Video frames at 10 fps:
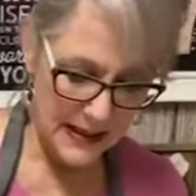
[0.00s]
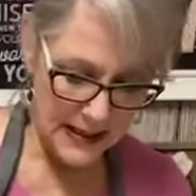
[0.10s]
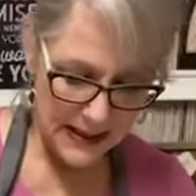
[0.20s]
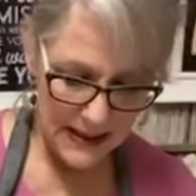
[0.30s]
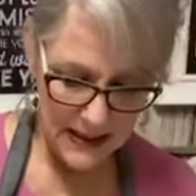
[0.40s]

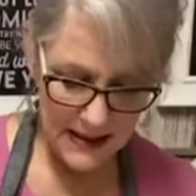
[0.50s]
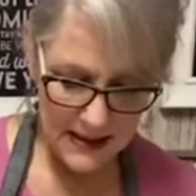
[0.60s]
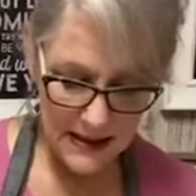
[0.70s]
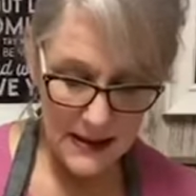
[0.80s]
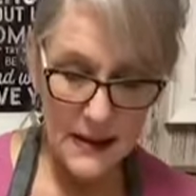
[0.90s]

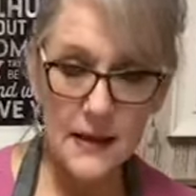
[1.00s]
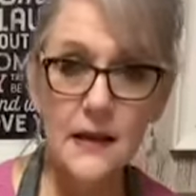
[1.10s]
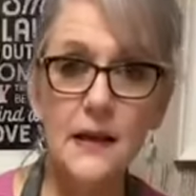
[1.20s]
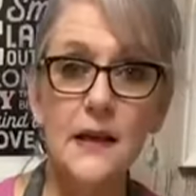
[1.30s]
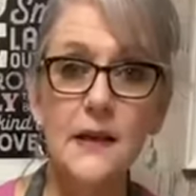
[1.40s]
And
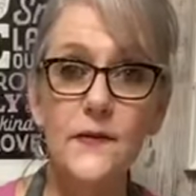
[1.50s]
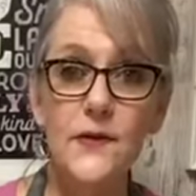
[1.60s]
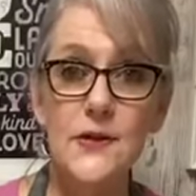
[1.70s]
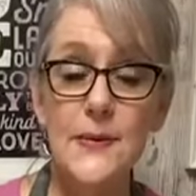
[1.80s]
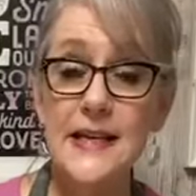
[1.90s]
if
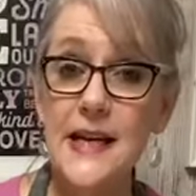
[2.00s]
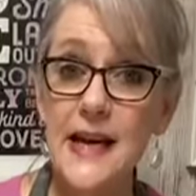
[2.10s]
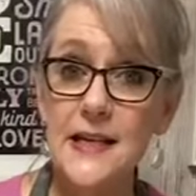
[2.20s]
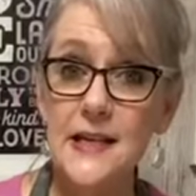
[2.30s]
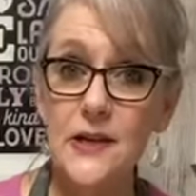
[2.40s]
you spend
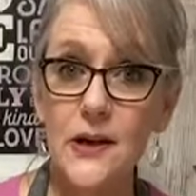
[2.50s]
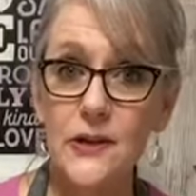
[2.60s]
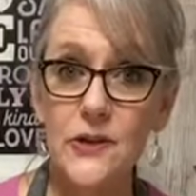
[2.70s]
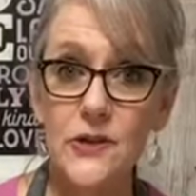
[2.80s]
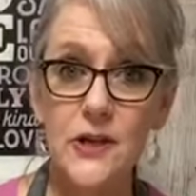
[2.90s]

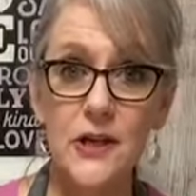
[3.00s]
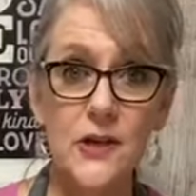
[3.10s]
$90,